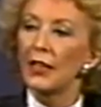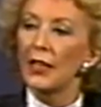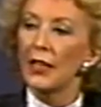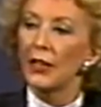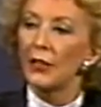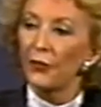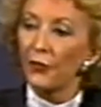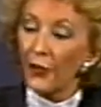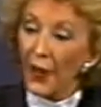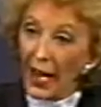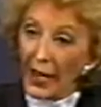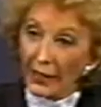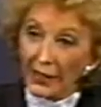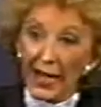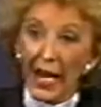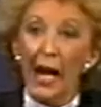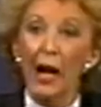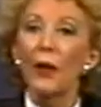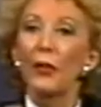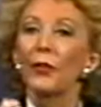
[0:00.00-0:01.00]
In fact,
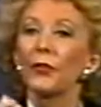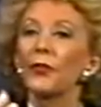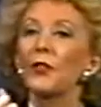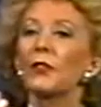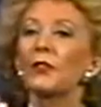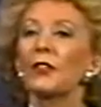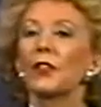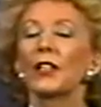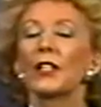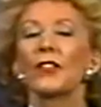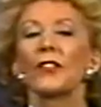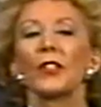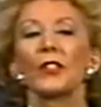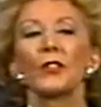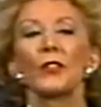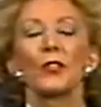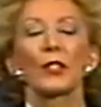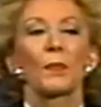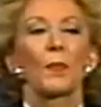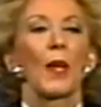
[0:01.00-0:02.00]
now if you look in the
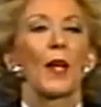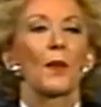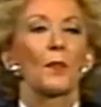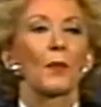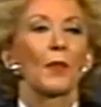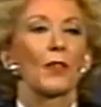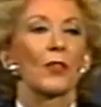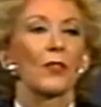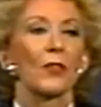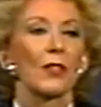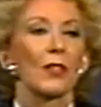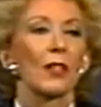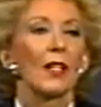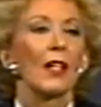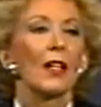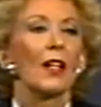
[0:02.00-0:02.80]
newspapers,